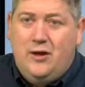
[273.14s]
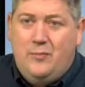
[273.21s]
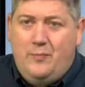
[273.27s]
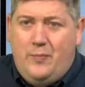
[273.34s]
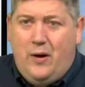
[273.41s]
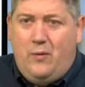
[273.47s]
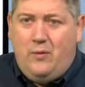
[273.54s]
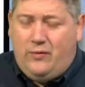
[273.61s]

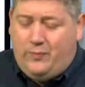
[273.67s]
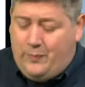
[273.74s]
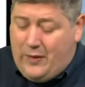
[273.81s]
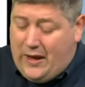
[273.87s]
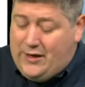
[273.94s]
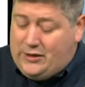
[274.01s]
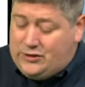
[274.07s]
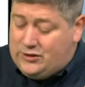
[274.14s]
but with
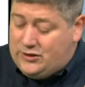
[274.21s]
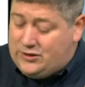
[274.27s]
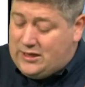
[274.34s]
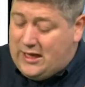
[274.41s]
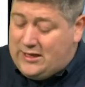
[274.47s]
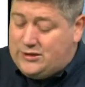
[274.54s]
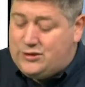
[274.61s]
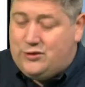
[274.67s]
patience
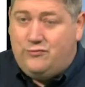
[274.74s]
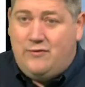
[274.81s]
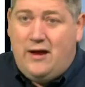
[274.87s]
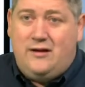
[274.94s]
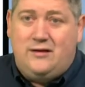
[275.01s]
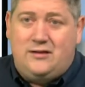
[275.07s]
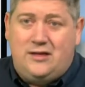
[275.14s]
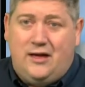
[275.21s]
and
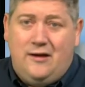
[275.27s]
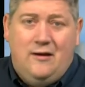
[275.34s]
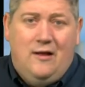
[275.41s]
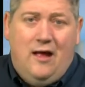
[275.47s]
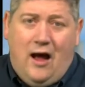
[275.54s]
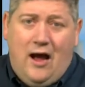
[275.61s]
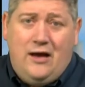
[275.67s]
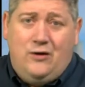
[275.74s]
serenity.
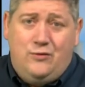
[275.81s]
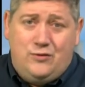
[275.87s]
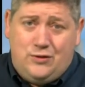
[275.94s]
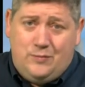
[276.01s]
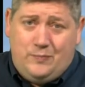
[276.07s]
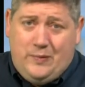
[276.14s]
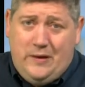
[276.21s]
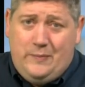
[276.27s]
I know
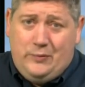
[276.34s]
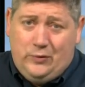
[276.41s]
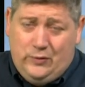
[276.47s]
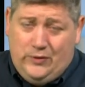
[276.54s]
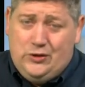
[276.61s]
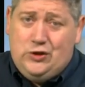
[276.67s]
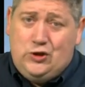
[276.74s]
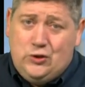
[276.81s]
some people who
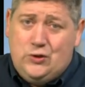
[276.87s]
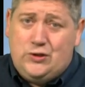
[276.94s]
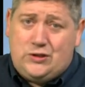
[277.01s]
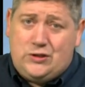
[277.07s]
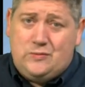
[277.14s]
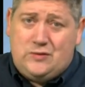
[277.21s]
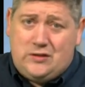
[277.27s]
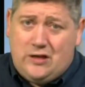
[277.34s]
endure
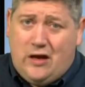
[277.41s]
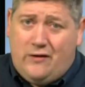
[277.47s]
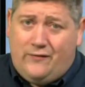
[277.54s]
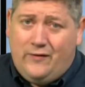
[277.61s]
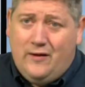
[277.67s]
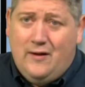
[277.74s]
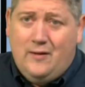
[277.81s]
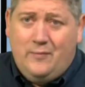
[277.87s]
some
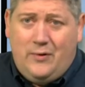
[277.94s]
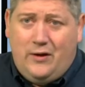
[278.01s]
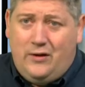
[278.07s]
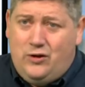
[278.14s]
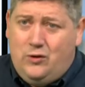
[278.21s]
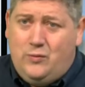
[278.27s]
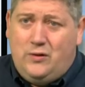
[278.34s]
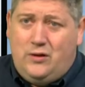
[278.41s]
stuff, but
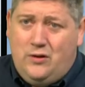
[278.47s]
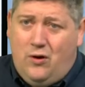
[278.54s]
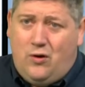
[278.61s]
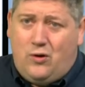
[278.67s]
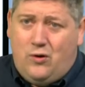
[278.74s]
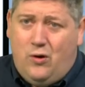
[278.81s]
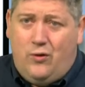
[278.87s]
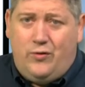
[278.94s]
you would
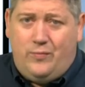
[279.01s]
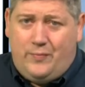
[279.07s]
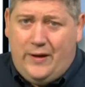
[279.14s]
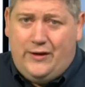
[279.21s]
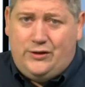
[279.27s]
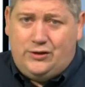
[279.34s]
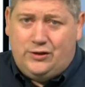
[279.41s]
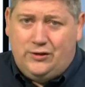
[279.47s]
not call them
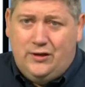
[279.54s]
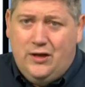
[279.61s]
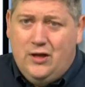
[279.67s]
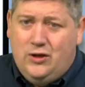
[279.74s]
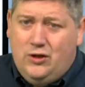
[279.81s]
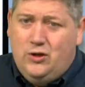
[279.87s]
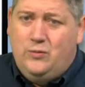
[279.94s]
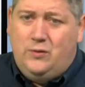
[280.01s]
patient.
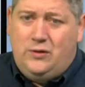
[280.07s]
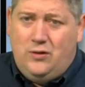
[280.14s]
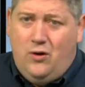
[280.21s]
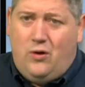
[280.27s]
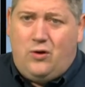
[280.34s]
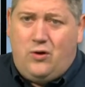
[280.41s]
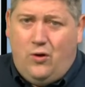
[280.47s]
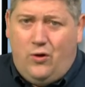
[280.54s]
You would
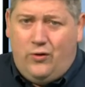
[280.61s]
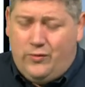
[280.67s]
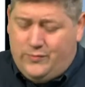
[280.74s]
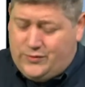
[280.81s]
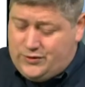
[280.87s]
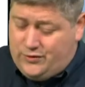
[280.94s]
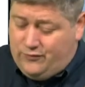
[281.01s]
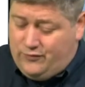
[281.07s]
not call
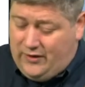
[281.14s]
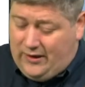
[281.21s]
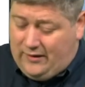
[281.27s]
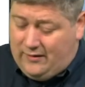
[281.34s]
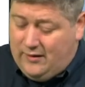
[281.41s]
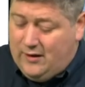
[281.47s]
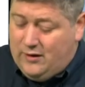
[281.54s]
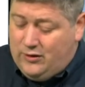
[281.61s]
them
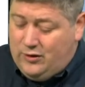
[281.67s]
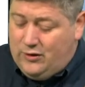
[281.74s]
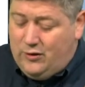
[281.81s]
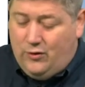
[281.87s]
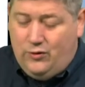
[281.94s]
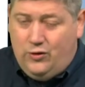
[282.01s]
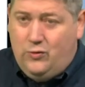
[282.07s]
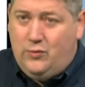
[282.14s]
serene. You
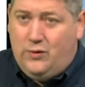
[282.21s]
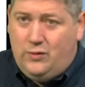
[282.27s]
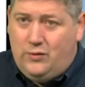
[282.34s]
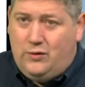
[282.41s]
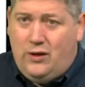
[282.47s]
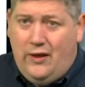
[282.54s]
know, you would,